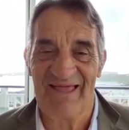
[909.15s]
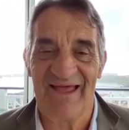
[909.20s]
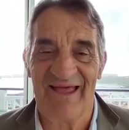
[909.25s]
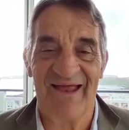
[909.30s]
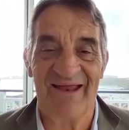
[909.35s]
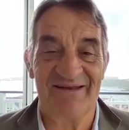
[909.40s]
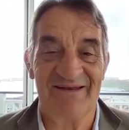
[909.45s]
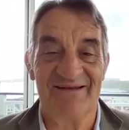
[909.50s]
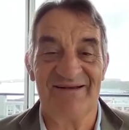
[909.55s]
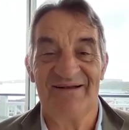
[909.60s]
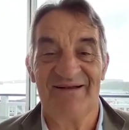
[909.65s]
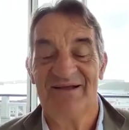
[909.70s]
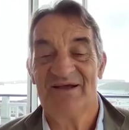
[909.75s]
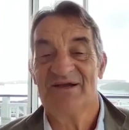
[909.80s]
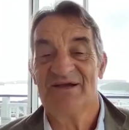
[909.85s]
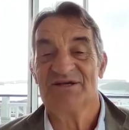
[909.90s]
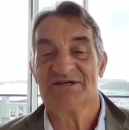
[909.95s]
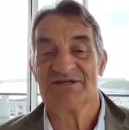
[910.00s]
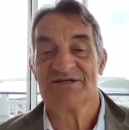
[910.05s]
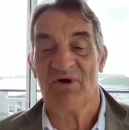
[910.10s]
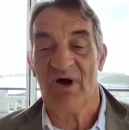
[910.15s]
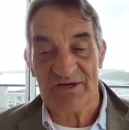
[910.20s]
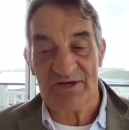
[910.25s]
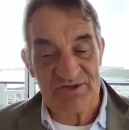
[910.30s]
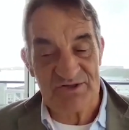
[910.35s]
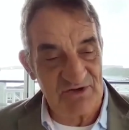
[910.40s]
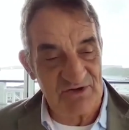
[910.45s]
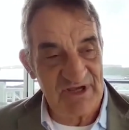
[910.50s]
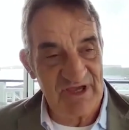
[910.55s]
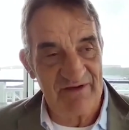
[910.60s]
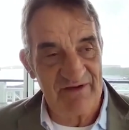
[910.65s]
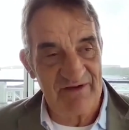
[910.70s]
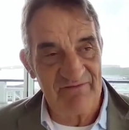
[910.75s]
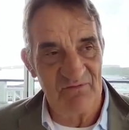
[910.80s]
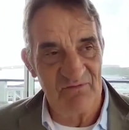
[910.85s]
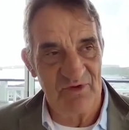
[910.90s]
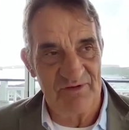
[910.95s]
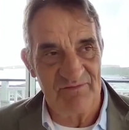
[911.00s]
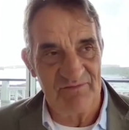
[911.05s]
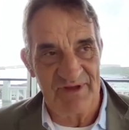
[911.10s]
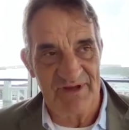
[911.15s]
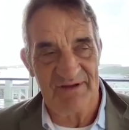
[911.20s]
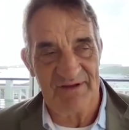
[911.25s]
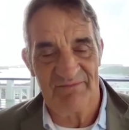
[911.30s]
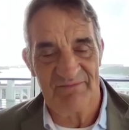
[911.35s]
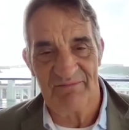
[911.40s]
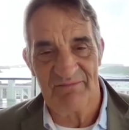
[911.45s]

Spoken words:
And so I took Kevin with me,